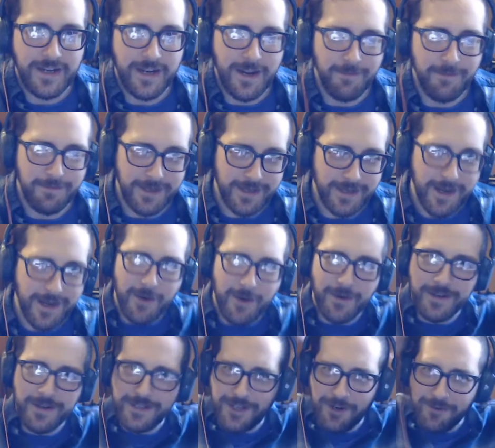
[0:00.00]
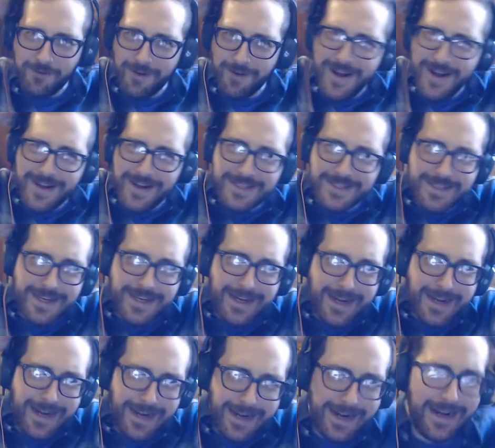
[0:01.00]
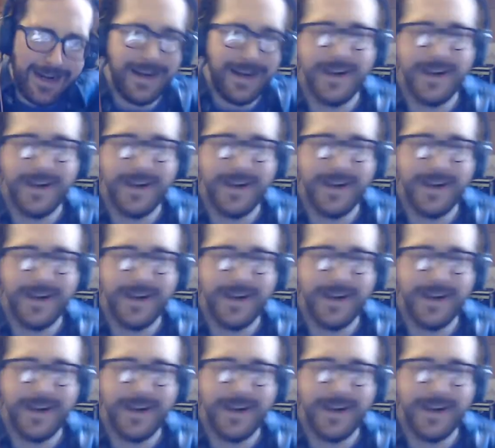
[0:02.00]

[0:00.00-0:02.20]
I'm going crazy here.